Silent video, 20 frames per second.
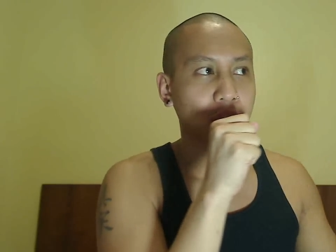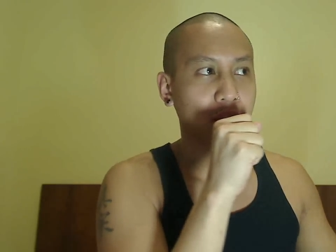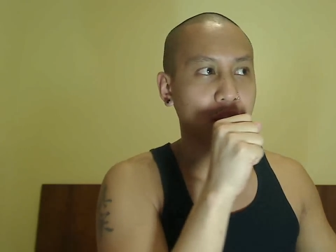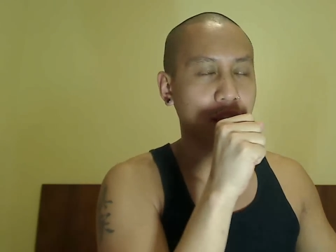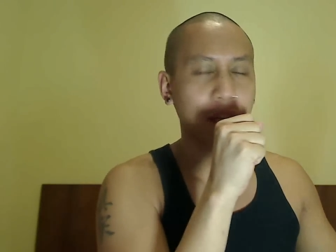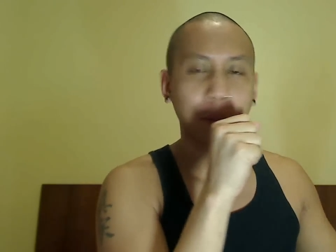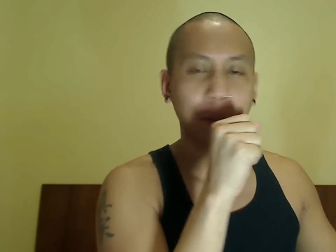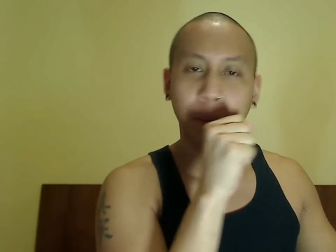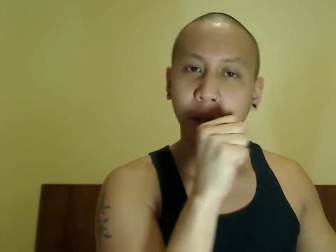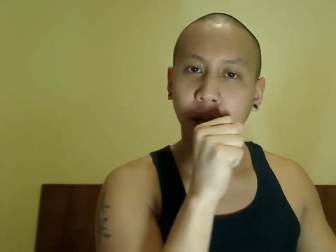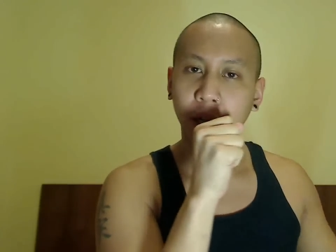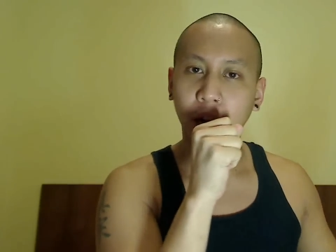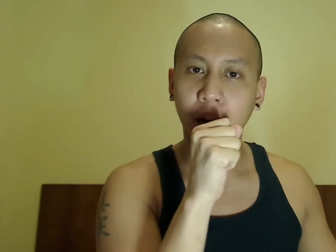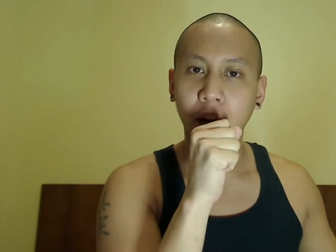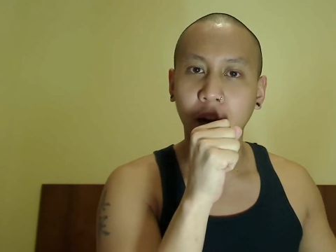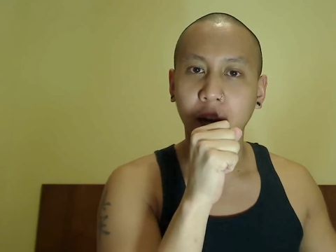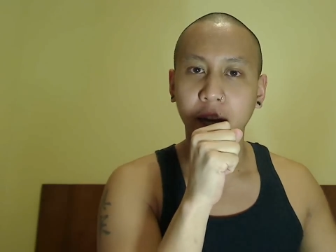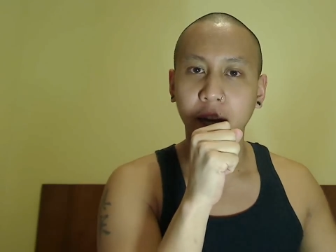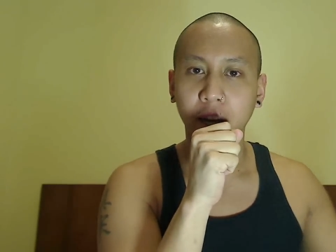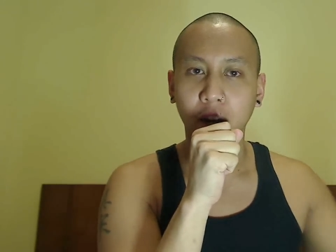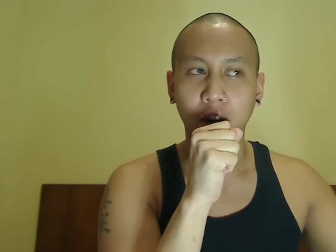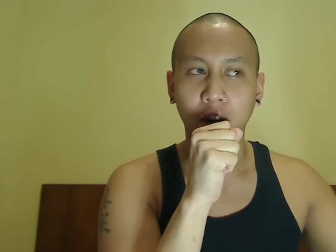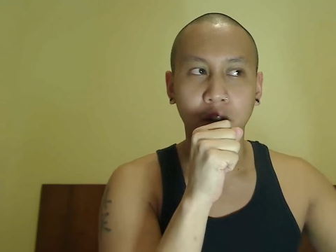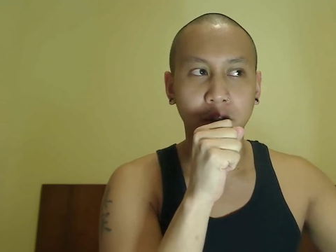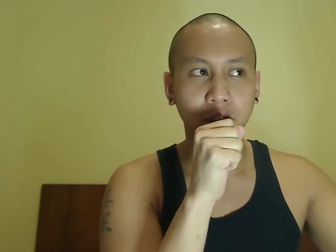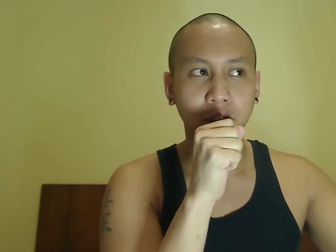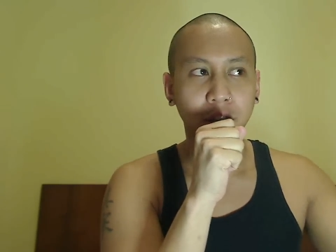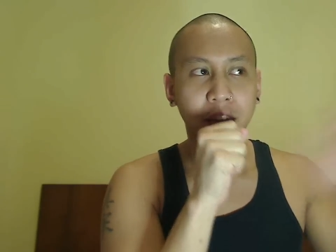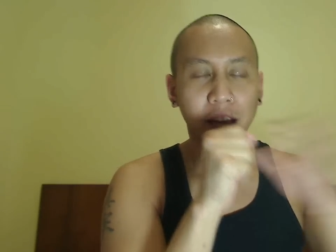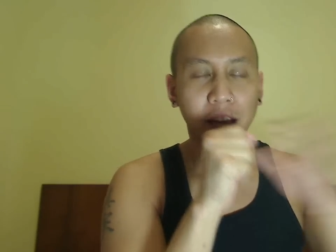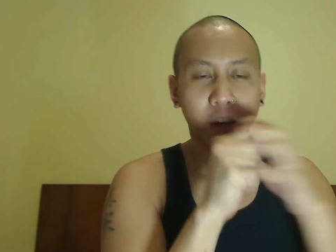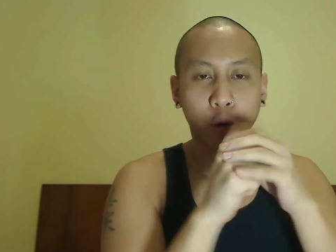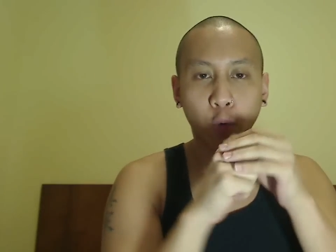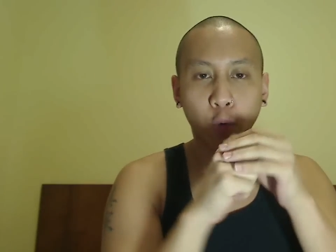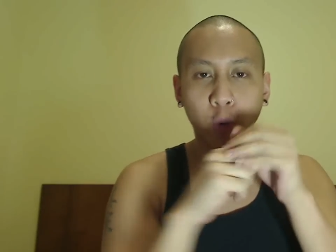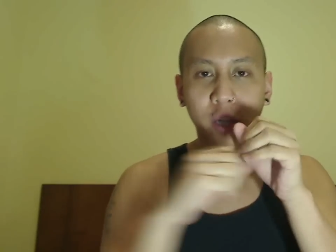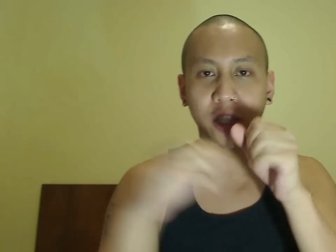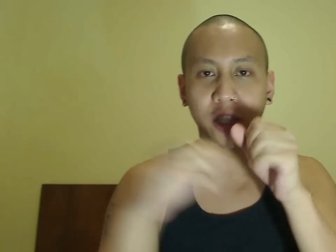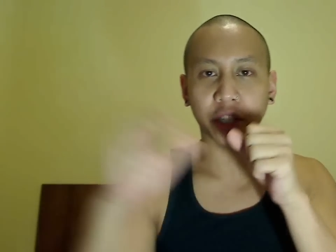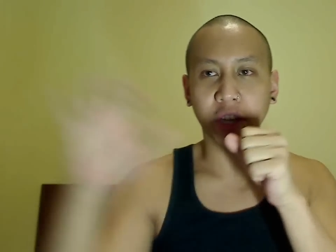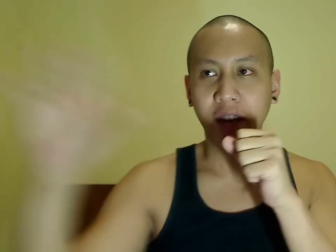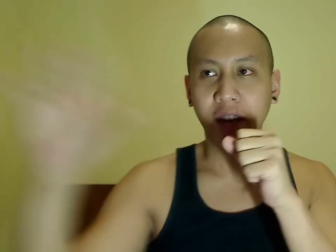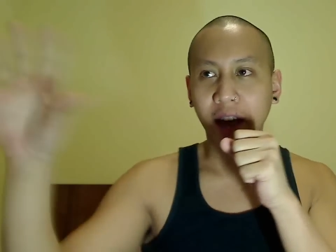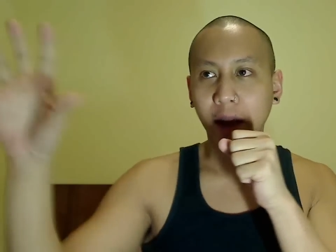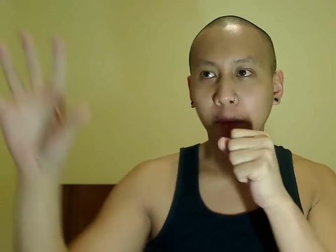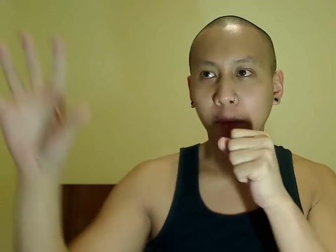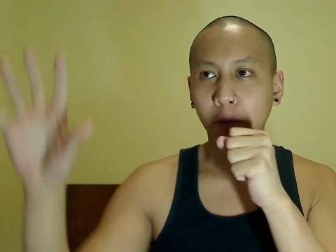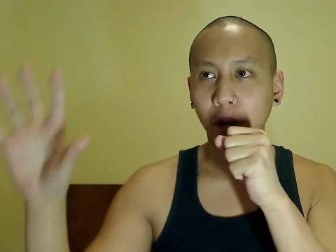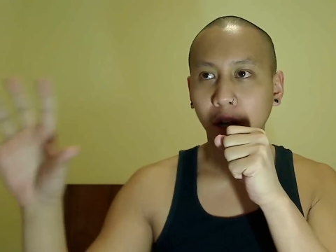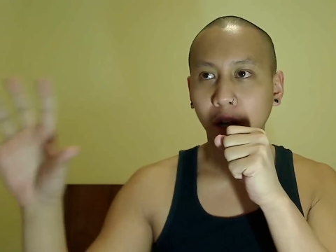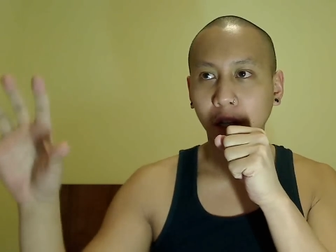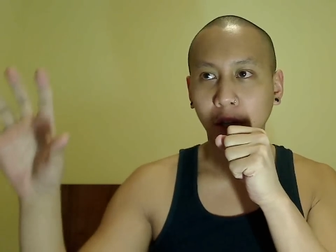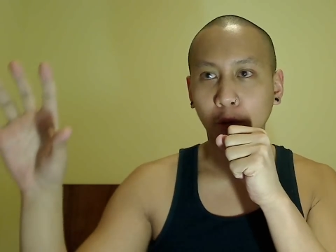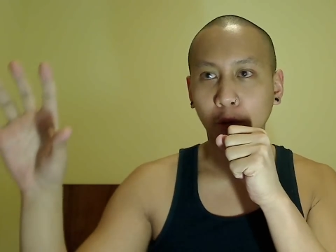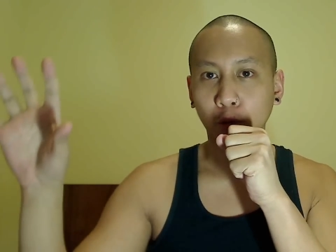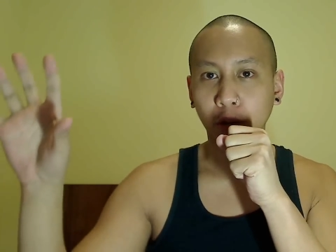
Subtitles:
keep an eye on which camera